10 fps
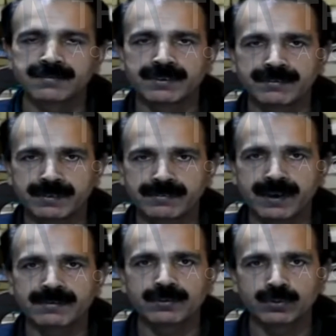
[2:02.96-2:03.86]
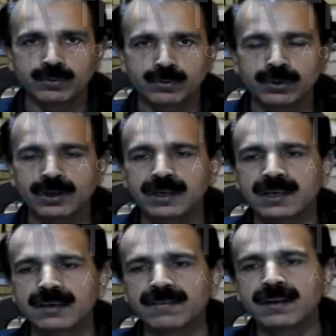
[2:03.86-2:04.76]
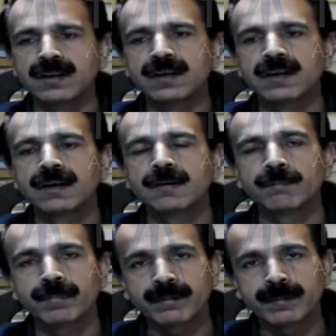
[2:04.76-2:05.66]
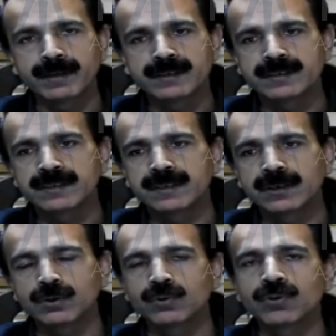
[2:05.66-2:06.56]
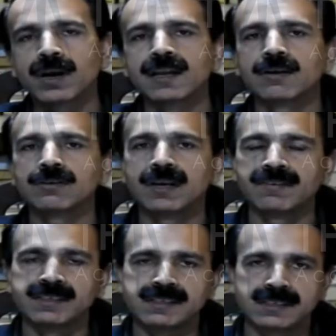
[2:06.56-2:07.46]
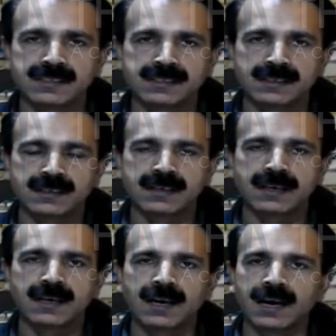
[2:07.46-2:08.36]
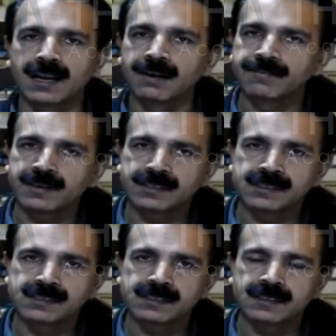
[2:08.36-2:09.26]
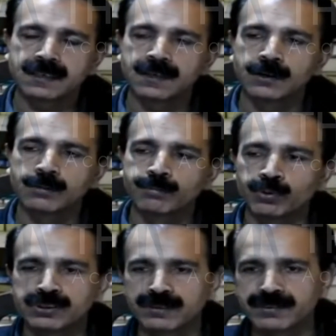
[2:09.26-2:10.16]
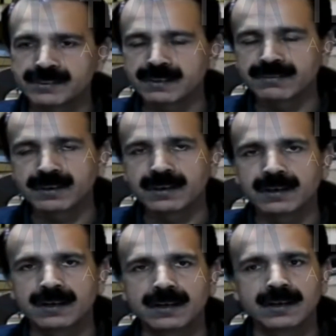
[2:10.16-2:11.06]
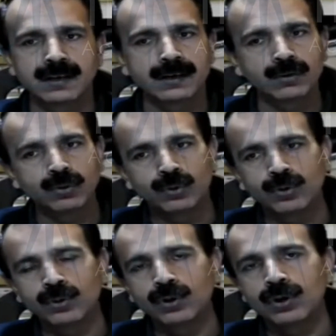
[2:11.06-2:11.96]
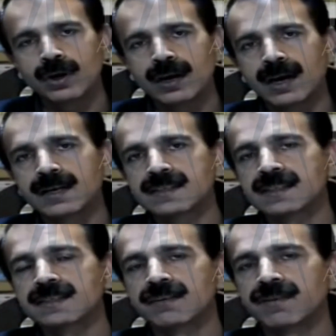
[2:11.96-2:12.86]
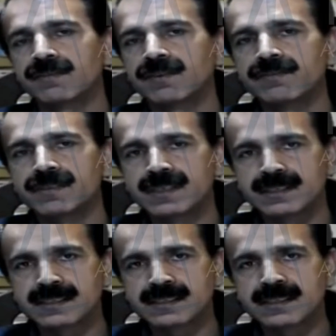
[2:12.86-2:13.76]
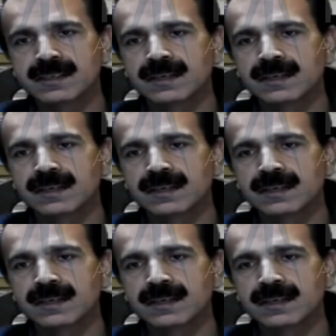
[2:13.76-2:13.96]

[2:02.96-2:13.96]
55(2), he will permit to carry on the investigation, and after this police officer will go under section 156